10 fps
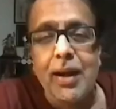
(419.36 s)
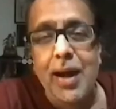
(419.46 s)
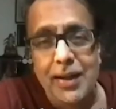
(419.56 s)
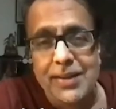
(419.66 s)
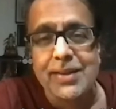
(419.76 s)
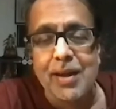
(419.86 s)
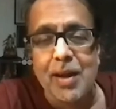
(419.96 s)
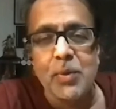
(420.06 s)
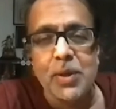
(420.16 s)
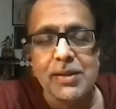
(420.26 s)
cast,
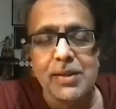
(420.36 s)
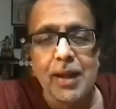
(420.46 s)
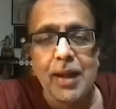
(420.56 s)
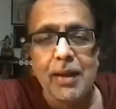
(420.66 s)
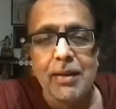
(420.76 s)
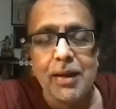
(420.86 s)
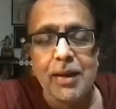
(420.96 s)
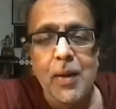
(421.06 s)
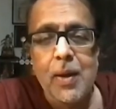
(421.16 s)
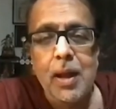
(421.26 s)
I must say. And
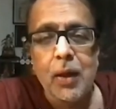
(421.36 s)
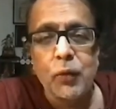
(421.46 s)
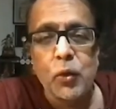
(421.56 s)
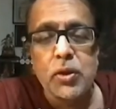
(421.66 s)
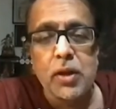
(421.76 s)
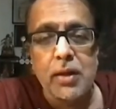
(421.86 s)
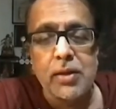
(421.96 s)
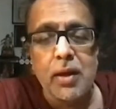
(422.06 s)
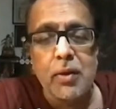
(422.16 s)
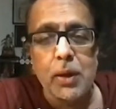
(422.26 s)
of course,
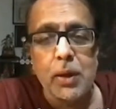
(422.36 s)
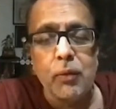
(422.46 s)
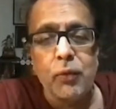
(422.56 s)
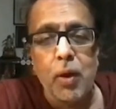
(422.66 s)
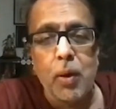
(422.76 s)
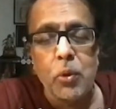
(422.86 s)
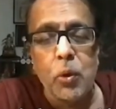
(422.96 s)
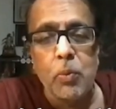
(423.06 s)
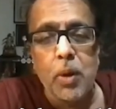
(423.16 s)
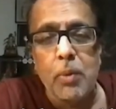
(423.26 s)
Raja Nawati from
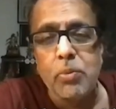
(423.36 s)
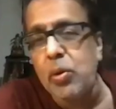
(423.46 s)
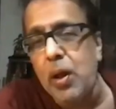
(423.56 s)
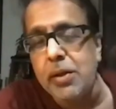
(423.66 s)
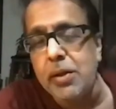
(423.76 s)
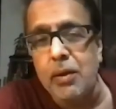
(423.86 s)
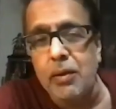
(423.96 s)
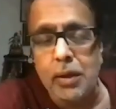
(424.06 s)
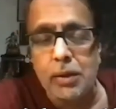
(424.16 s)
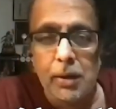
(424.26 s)
Gumnam to Raja
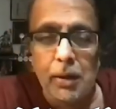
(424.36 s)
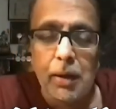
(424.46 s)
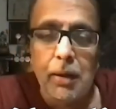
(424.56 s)
Nawati